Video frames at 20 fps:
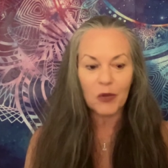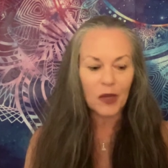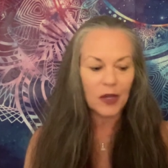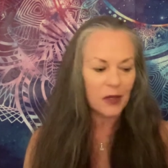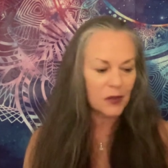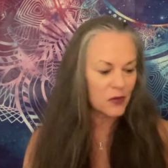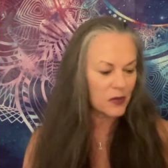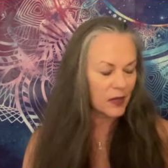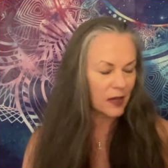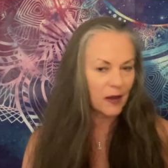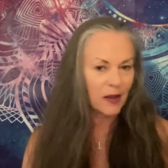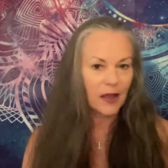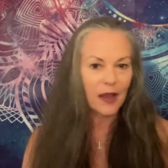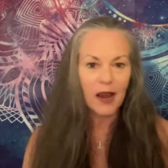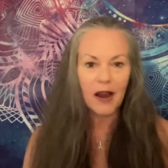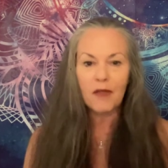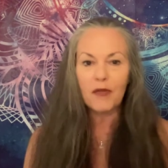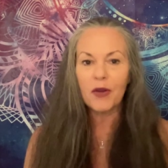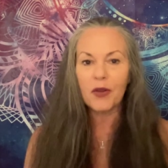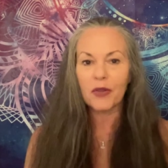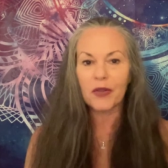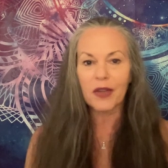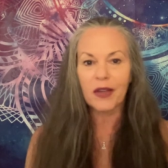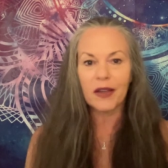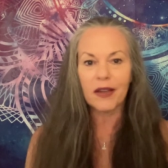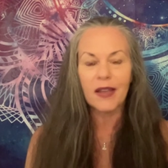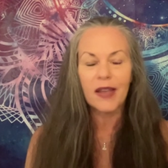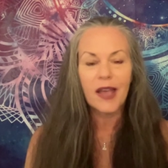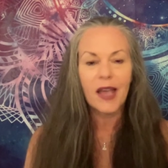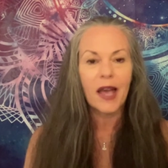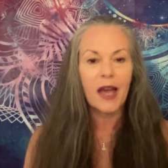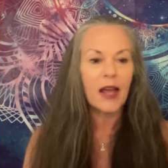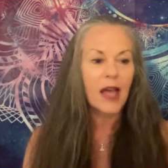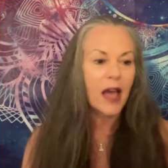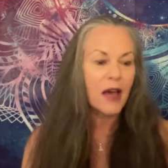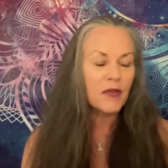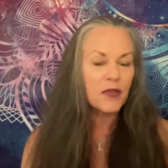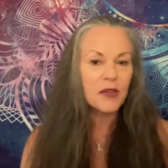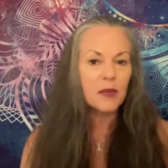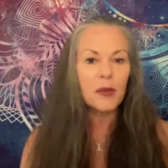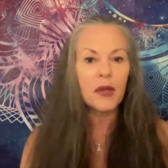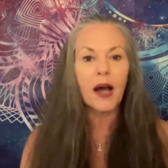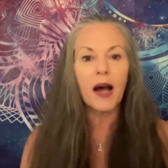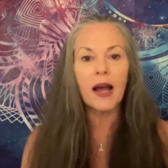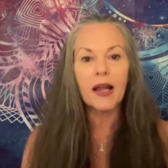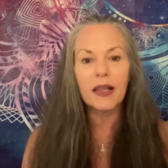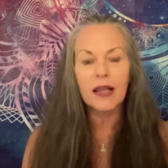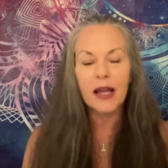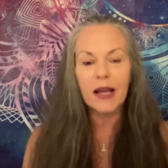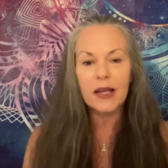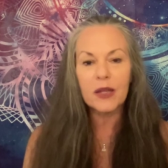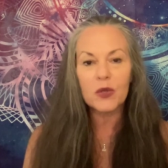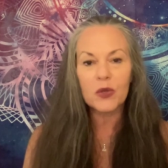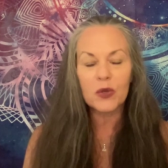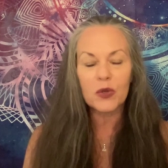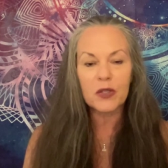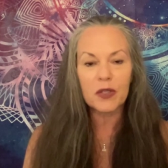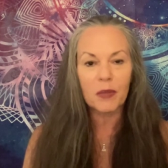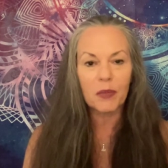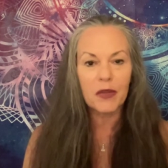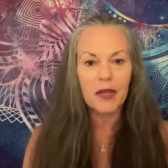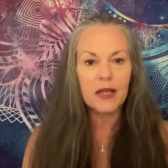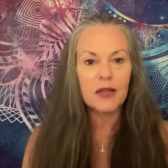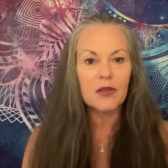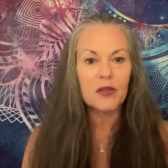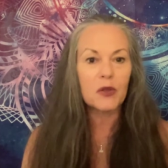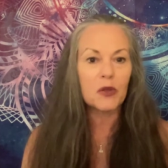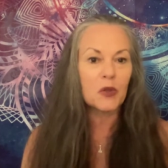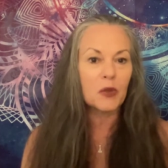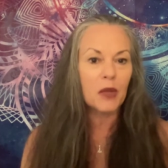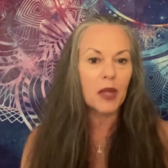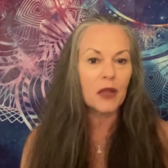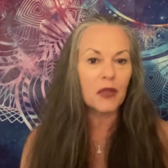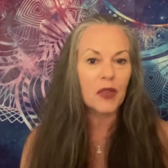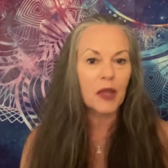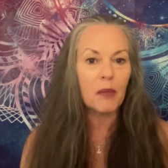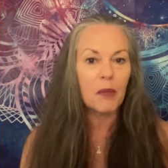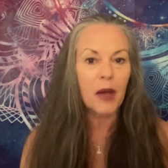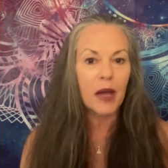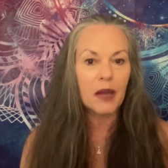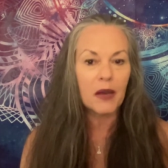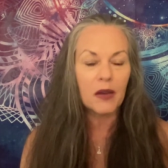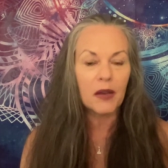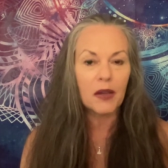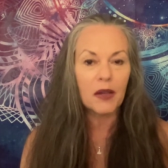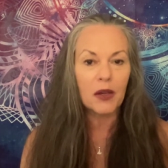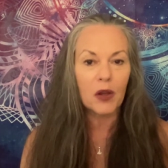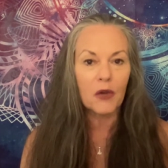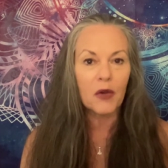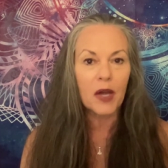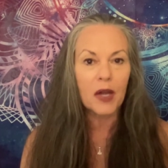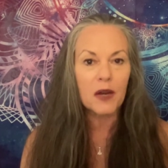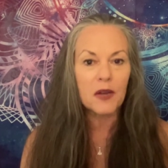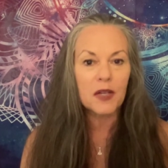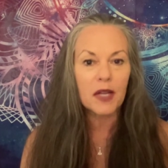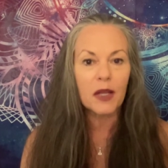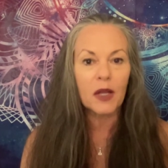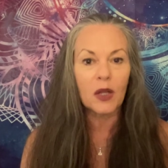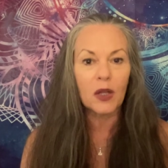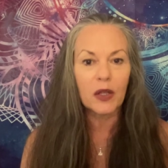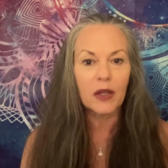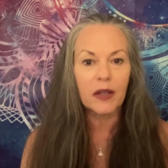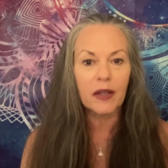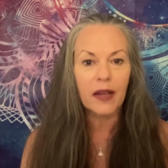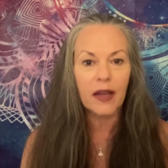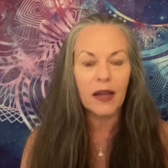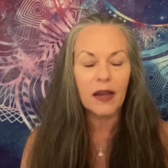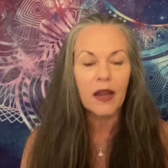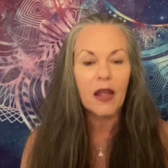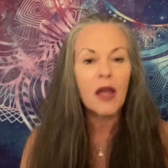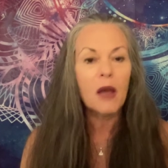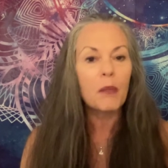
They can say everything, and I have some guidelines or some things that they might you know kind of take a look at.